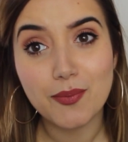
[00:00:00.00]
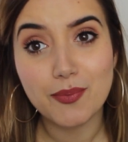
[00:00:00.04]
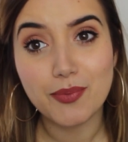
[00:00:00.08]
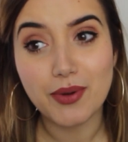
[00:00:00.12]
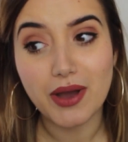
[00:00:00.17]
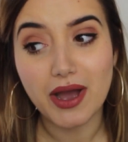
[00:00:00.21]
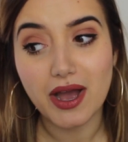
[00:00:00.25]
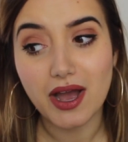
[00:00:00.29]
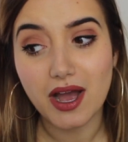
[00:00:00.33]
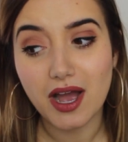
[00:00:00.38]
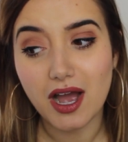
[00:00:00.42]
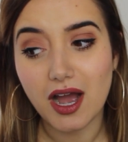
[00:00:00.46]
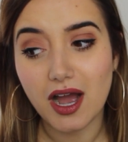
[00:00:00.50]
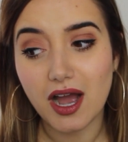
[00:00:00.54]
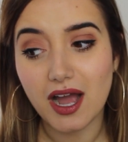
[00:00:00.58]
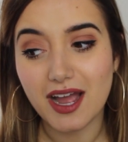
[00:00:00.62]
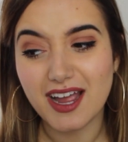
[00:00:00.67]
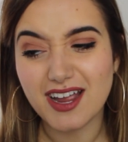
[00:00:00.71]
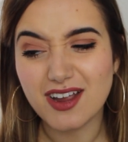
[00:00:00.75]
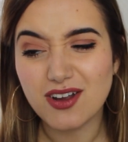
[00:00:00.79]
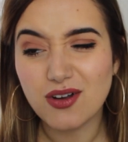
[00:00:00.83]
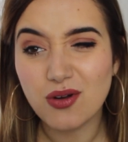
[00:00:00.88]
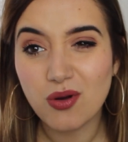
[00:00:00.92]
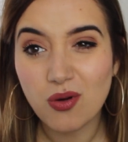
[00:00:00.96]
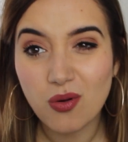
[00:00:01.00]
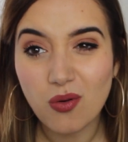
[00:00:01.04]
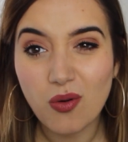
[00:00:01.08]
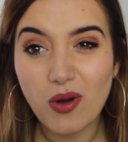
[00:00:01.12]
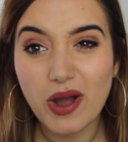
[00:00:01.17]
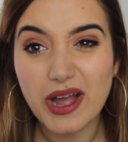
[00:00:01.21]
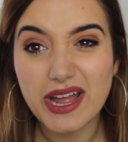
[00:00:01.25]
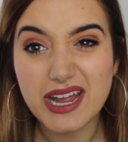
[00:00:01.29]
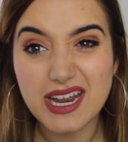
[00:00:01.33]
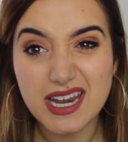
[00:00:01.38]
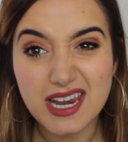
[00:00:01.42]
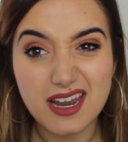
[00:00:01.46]
but I
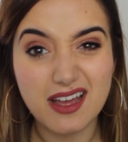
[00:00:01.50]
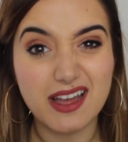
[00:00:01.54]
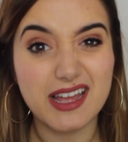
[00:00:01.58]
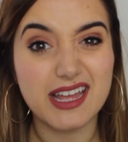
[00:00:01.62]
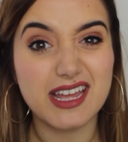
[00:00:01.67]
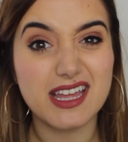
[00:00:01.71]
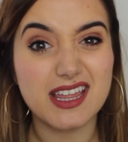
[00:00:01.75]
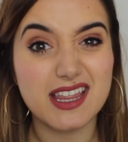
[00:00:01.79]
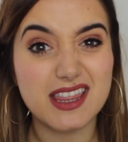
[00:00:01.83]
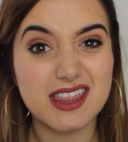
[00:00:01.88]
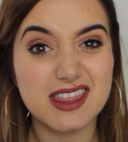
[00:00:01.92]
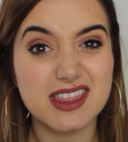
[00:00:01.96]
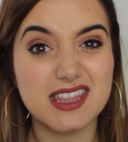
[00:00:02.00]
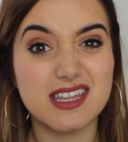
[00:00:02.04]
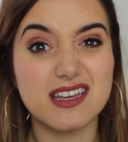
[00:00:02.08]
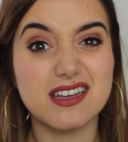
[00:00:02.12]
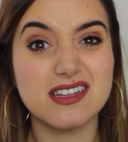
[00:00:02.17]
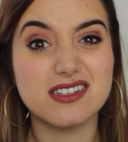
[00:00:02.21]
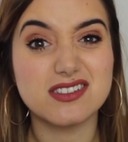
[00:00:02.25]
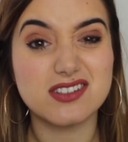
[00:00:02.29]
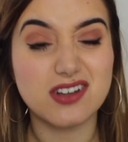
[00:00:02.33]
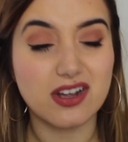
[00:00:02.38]
quite like the